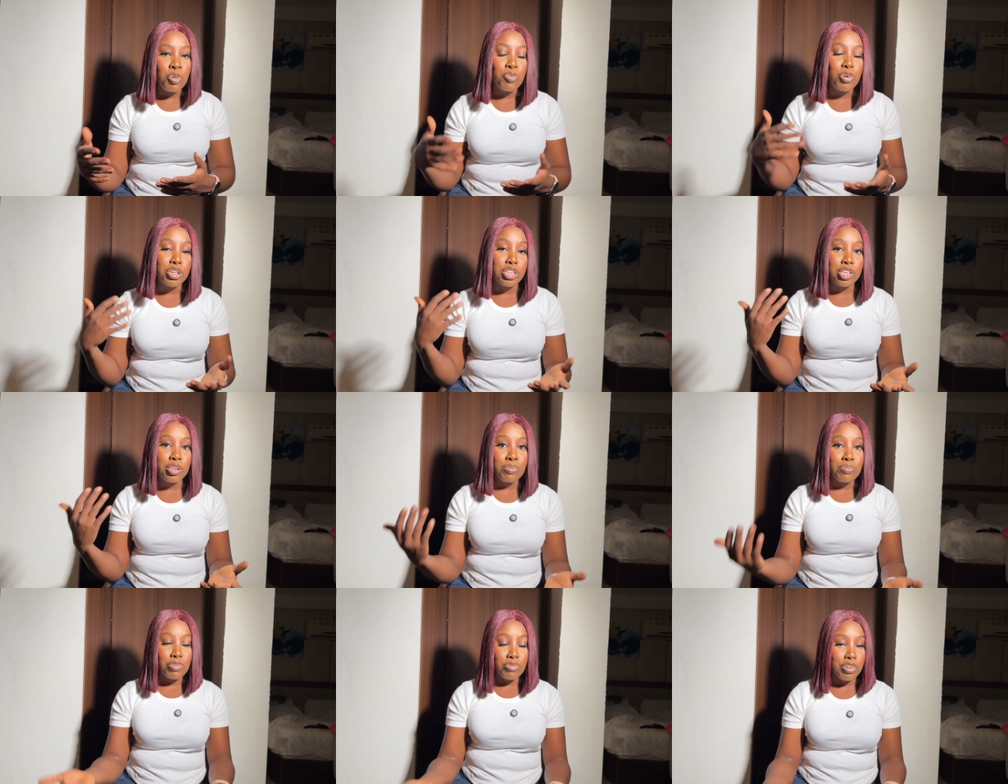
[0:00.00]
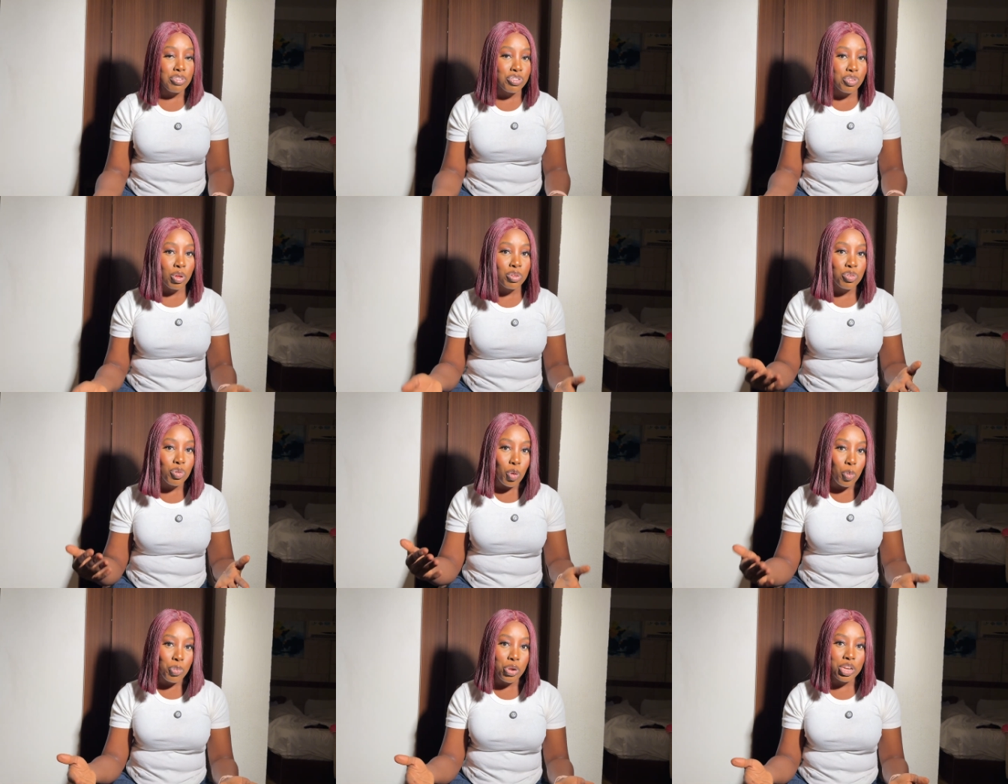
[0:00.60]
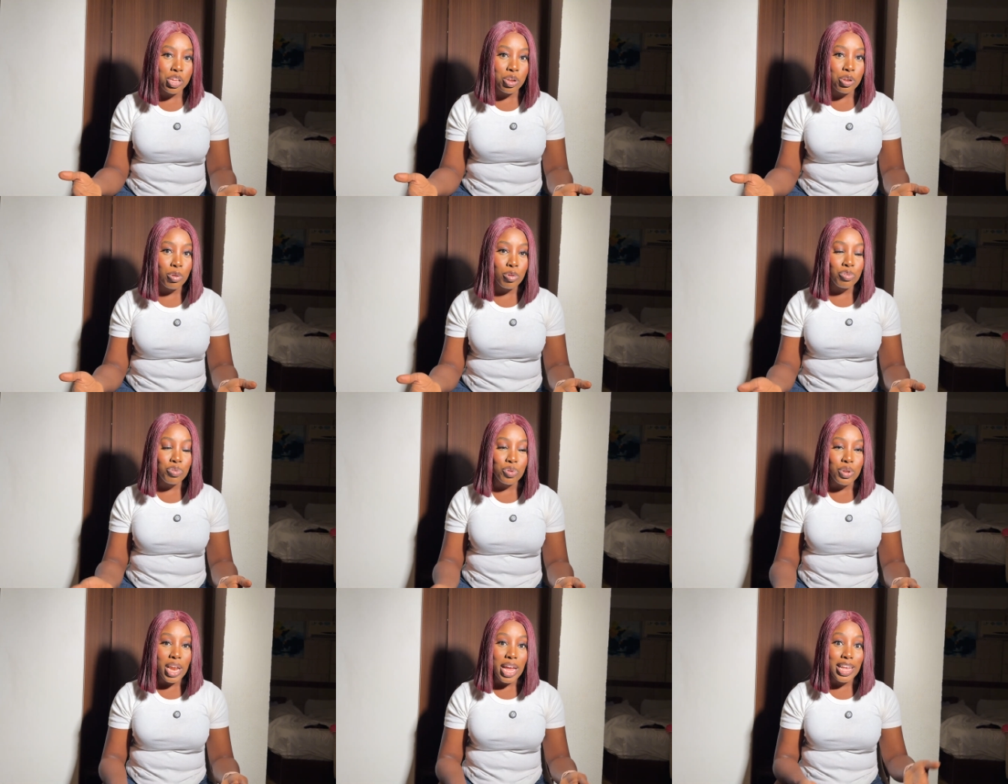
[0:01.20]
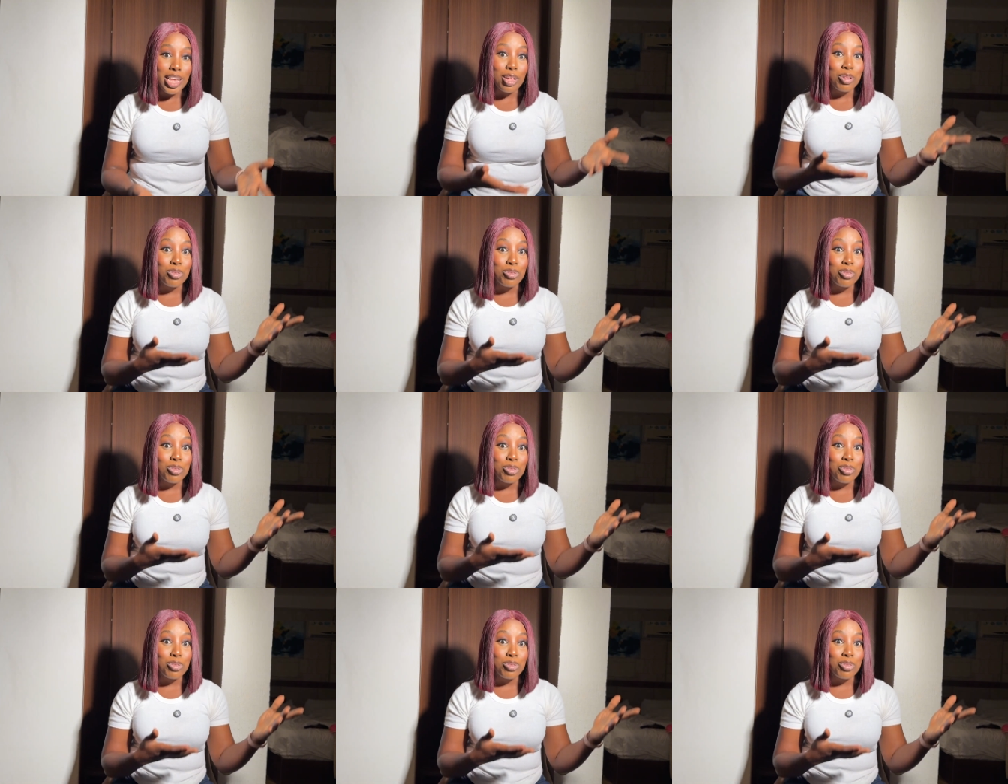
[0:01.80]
but the resort upgraded us to like a